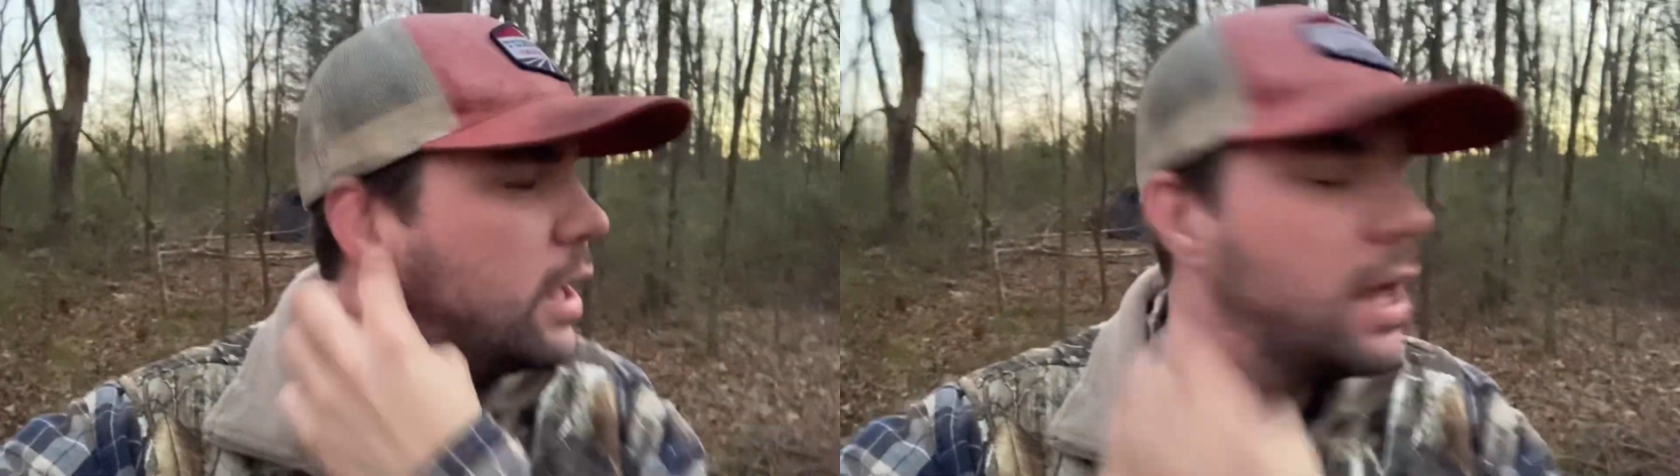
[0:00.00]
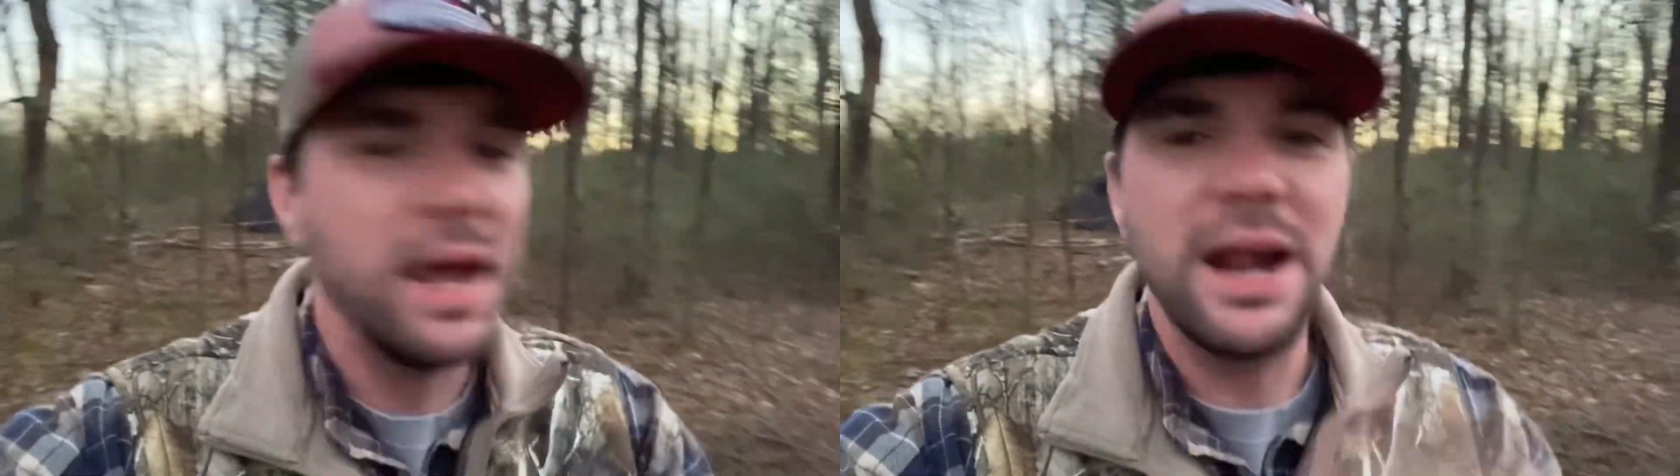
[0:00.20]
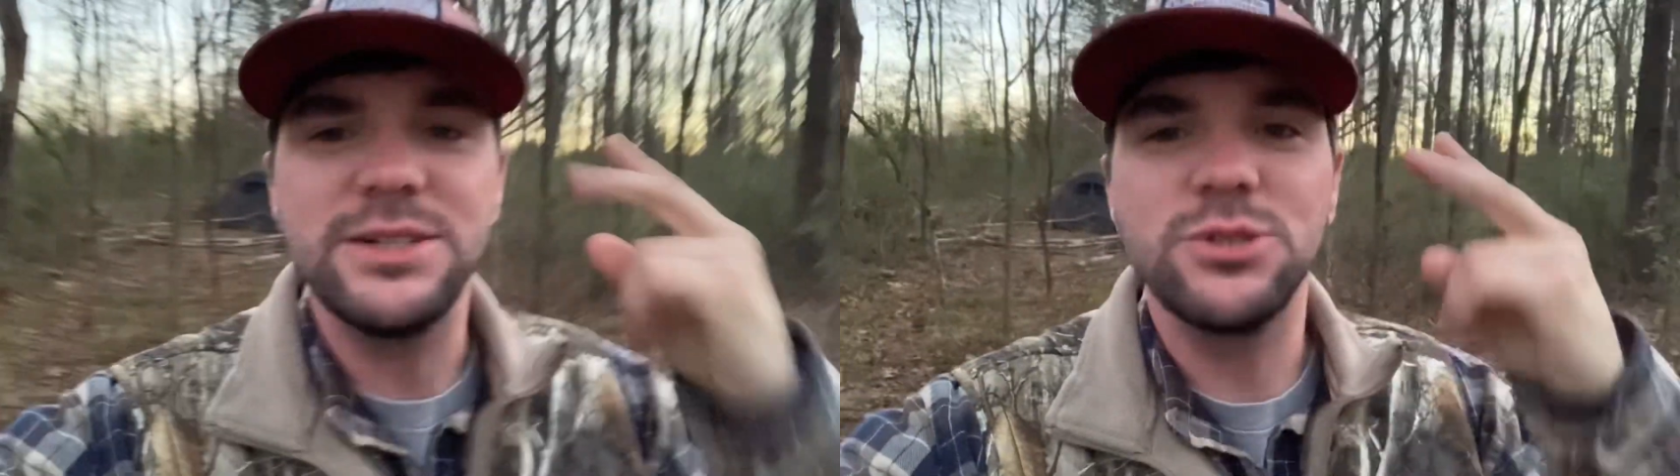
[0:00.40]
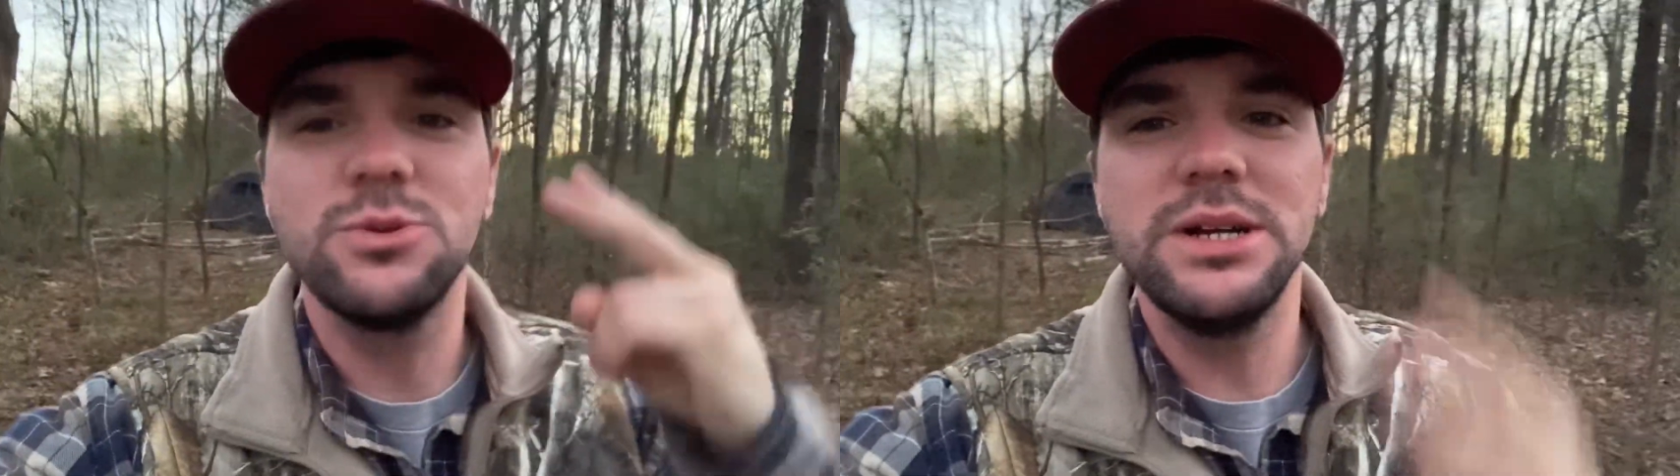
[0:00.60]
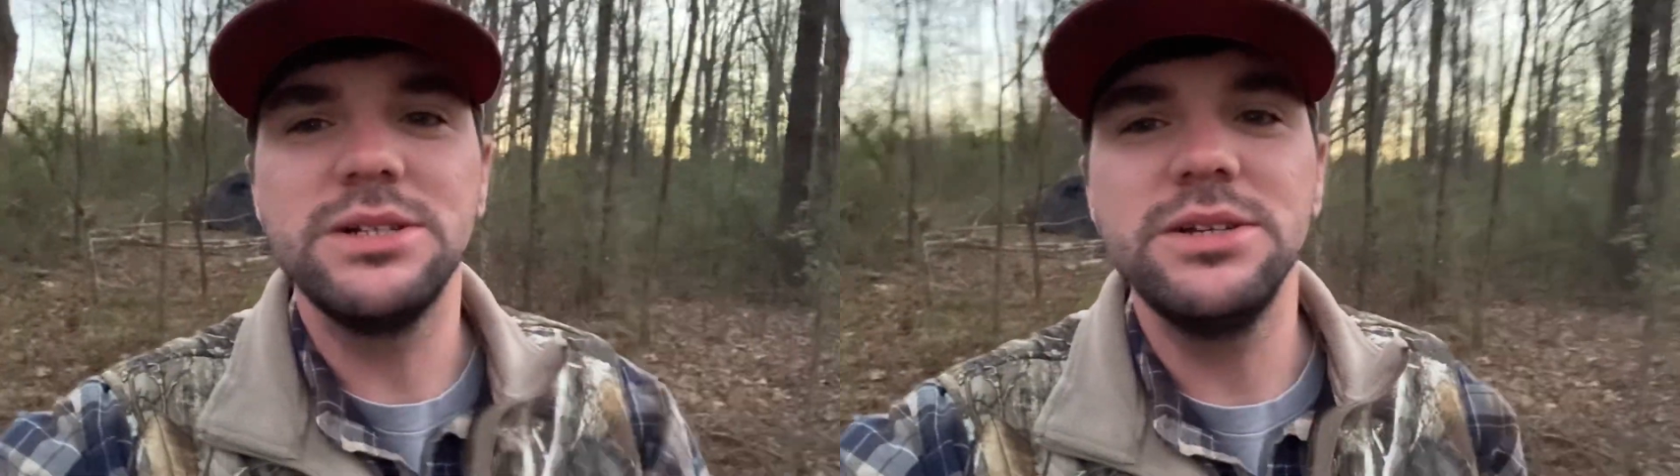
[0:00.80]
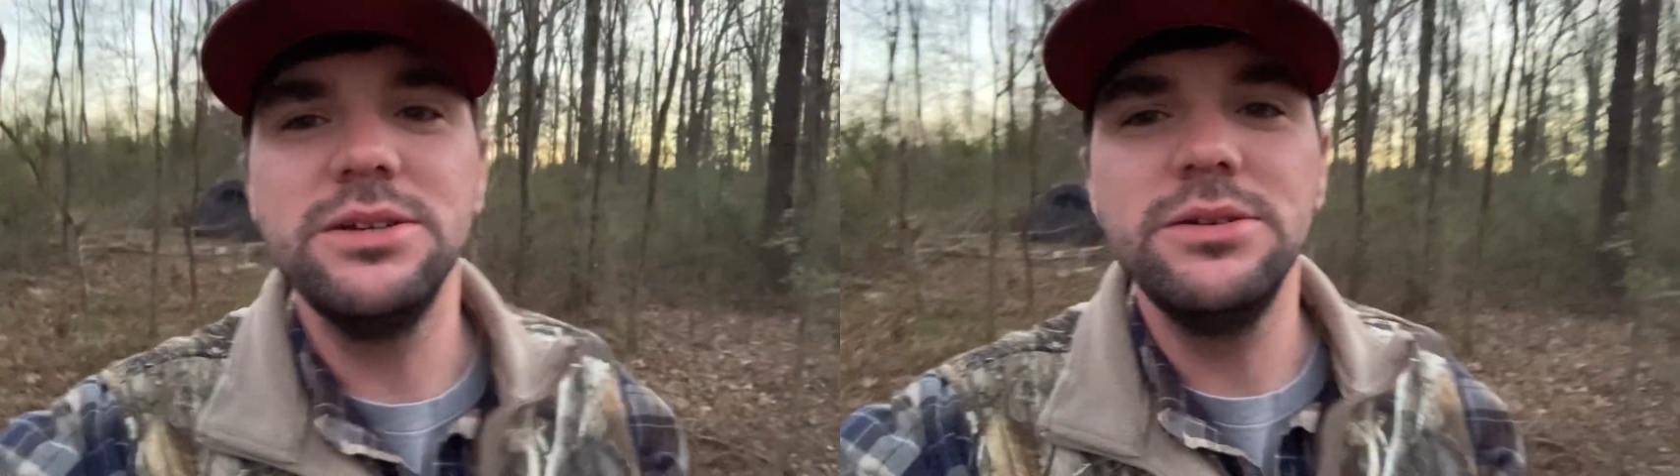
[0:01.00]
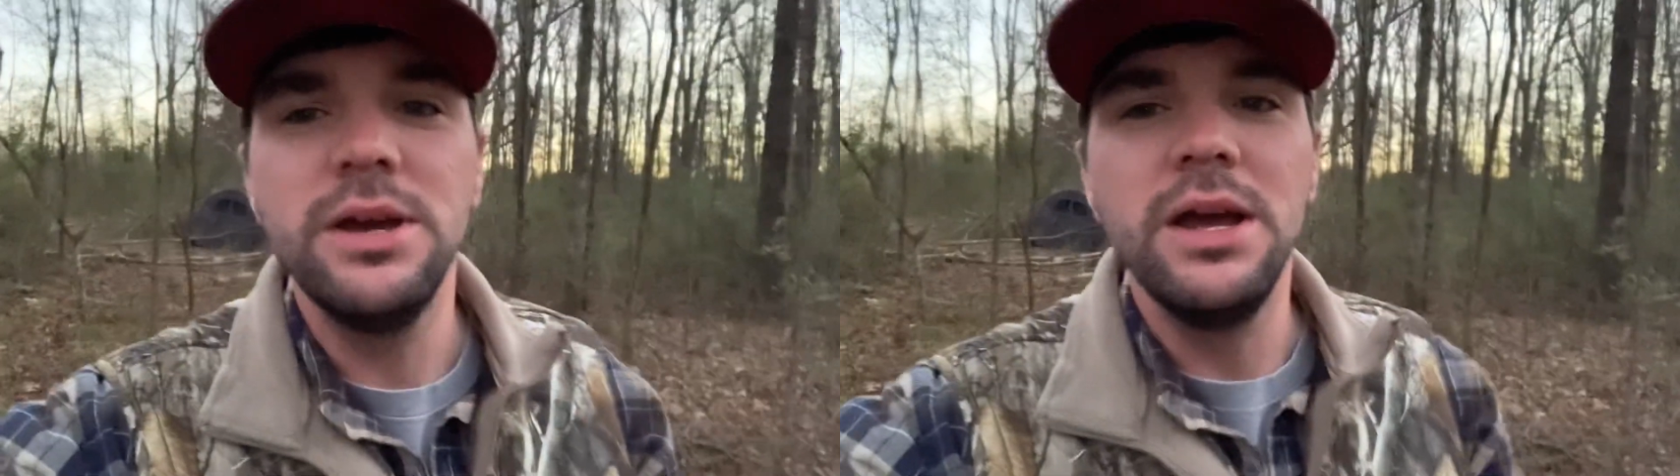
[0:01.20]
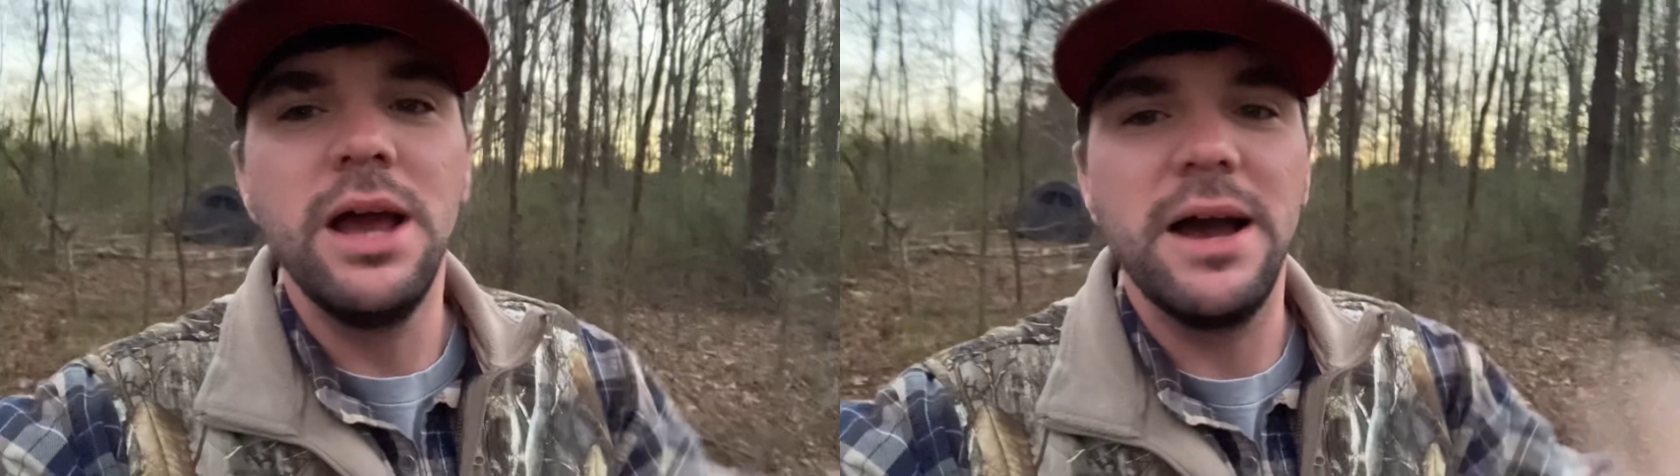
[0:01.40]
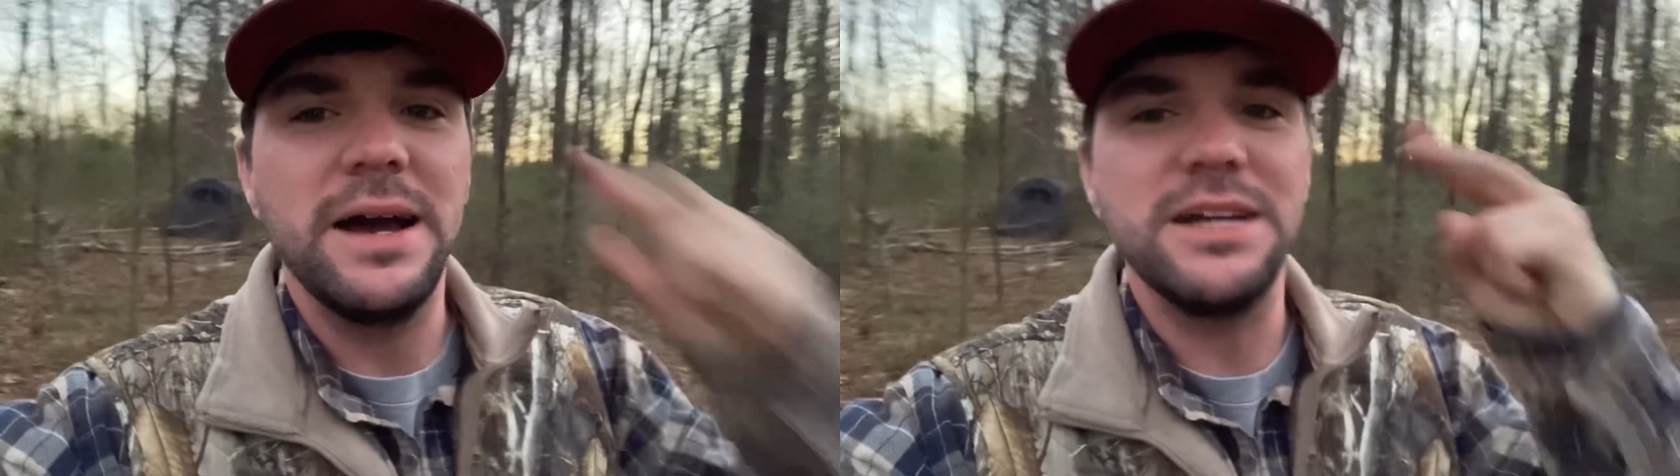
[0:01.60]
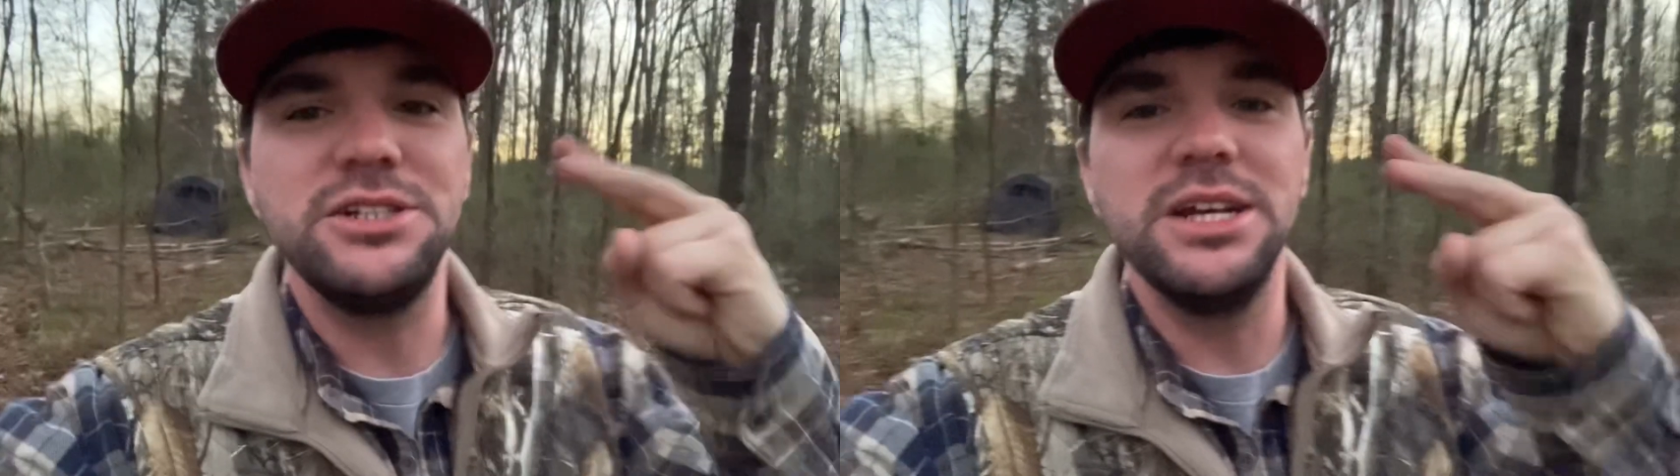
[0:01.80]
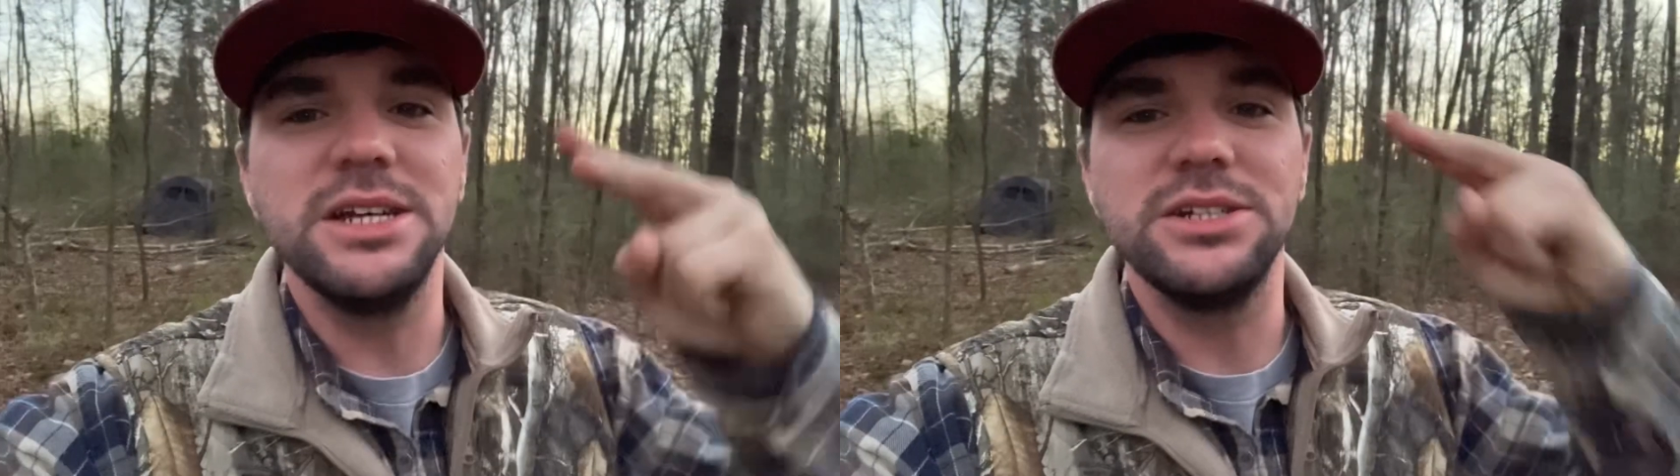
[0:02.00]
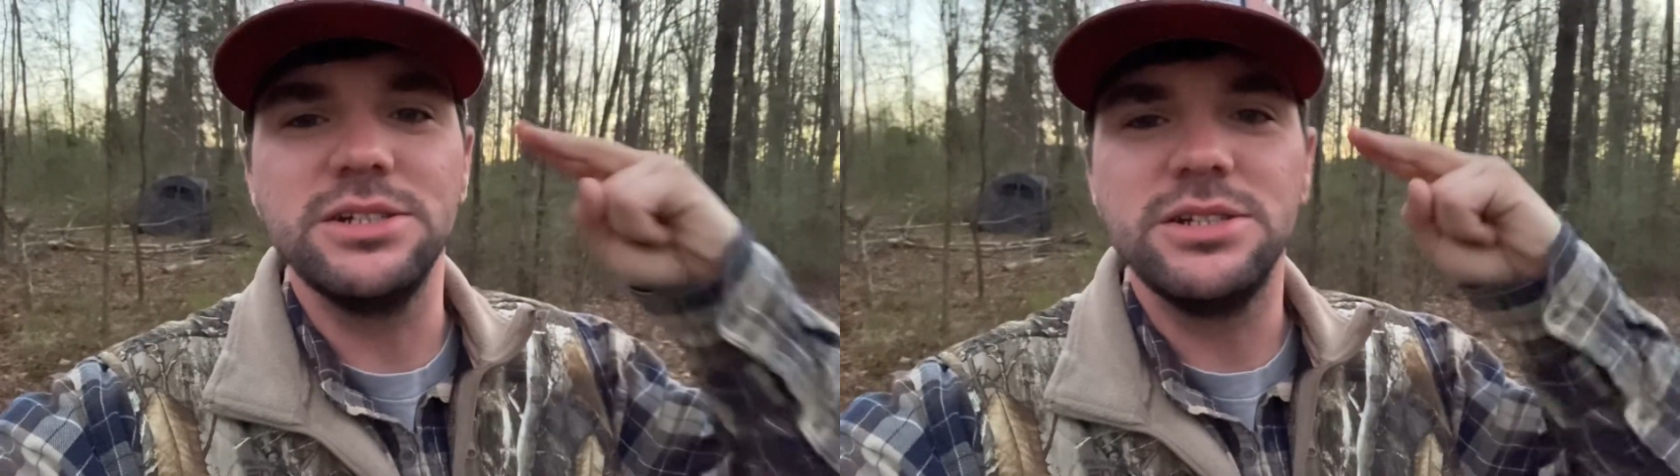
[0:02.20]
And I swear to you, I checked